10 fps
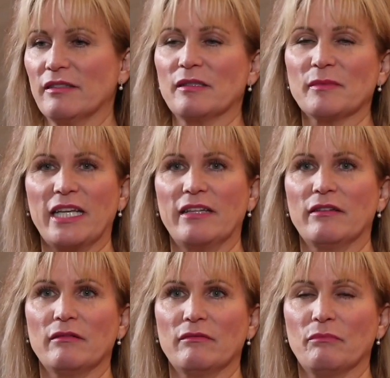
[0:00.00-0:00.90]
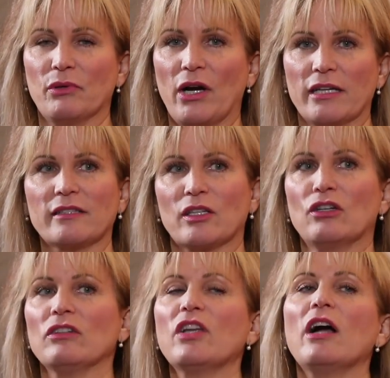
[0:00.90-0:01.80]
systems, and the products
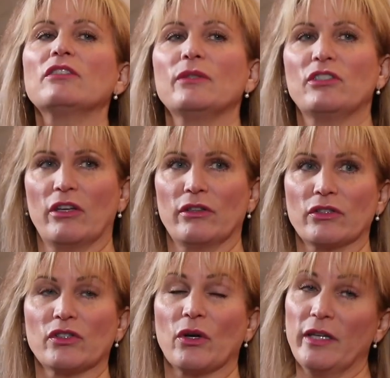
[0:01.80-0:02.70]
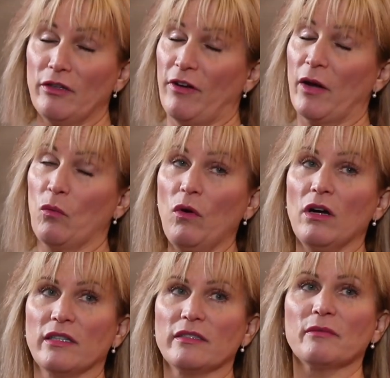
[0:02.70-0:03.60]
can all talk to each other. So if I
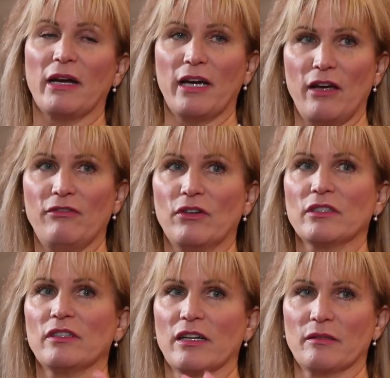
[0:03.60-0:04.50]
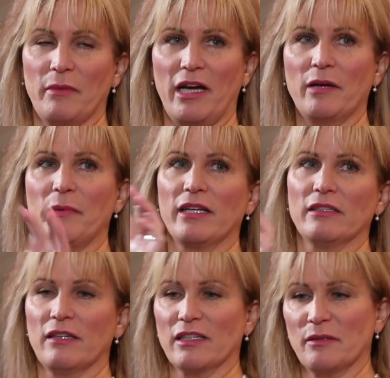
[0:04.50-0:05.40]
want my iPhone to talk to my iPad,
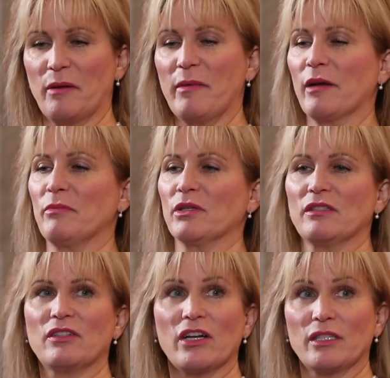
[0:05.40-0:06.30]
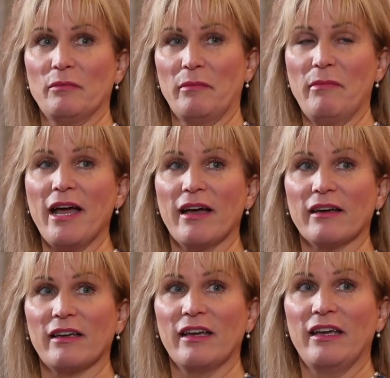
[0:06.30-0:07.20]
to talk to my MacBook, to talk to my
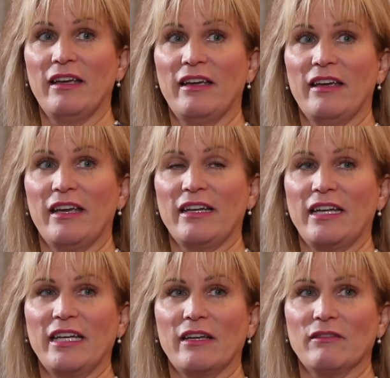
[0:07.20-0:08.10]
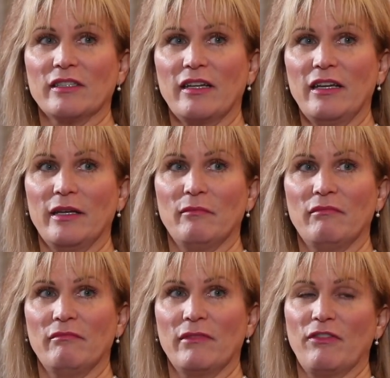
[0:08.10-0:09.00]
Mac, at any given
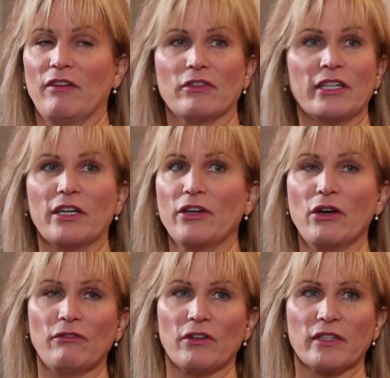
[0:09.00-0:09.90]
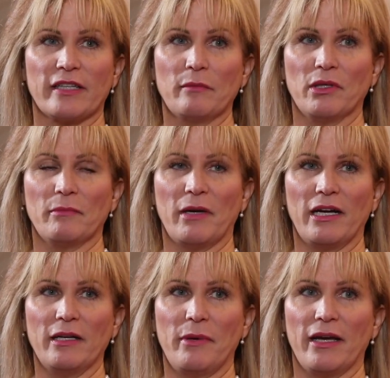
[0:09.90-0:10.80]
time, if I've written a note, for example, on
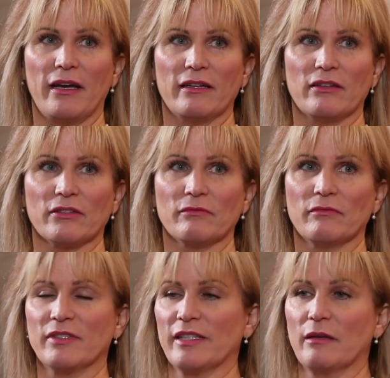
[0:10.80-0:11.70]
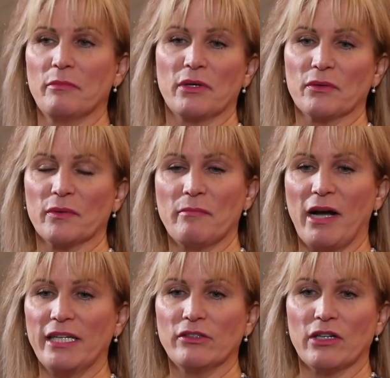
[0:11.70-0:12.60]
my iPad, or set up a
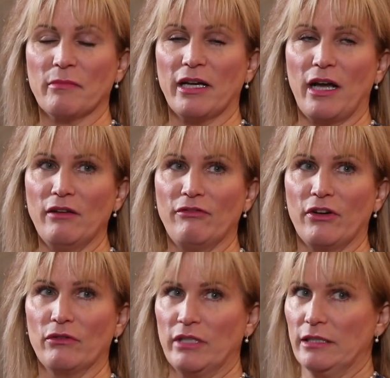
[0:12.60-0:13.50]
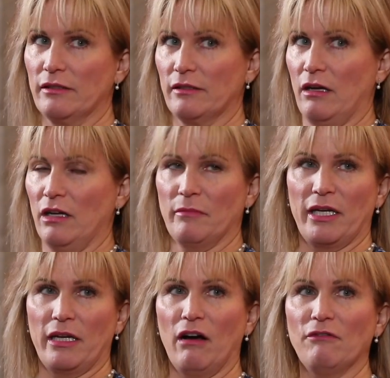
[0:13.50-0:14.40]
reminder on my iPhone, it's on
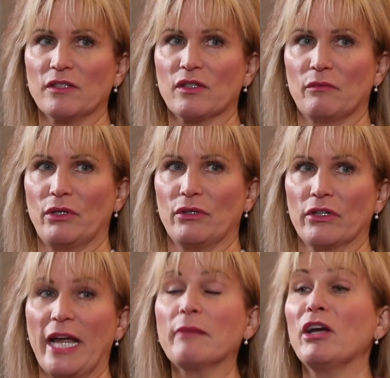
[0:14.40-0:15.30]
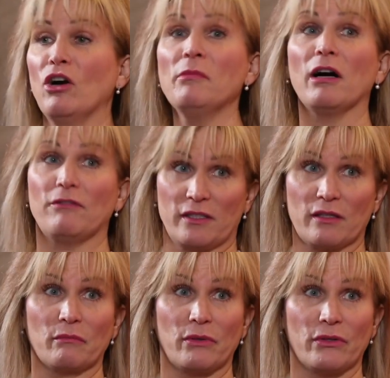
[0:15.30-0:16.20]
my office computer and my home office
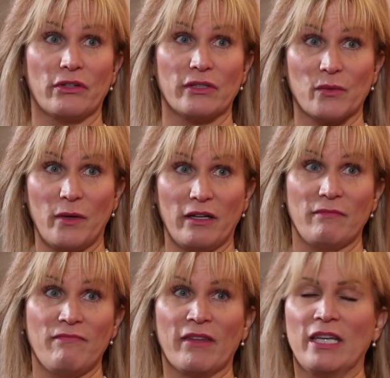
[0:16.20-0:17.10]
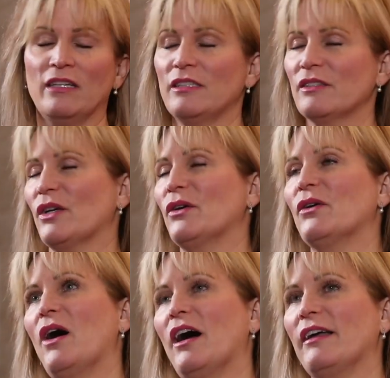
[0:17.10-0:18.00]
computer as well.
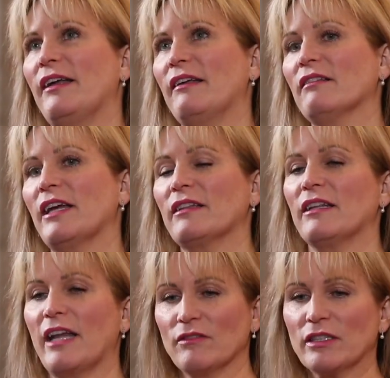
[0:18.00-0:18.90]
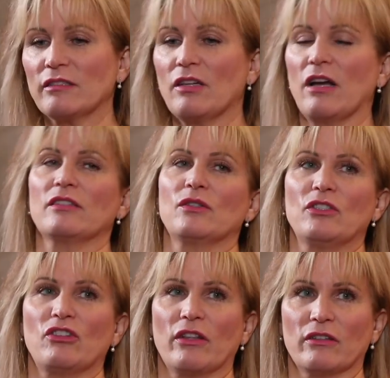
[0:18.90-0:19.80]
So I like that everything talks to
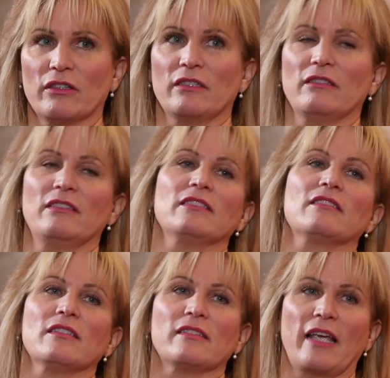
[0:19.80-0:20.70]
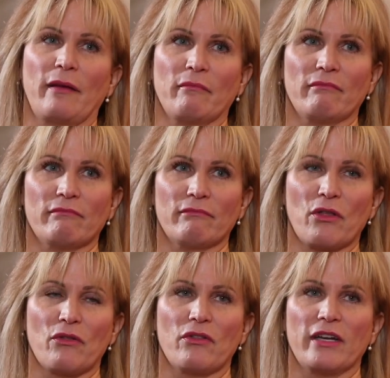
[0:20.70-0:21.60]
each other and is the same,
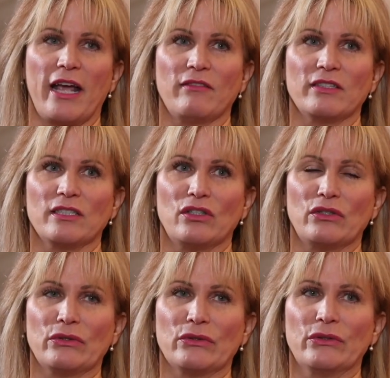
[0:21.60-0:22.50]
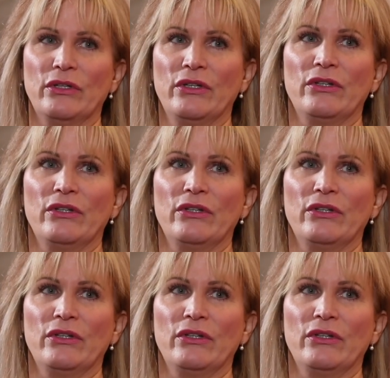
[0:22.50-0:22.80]
rather than having to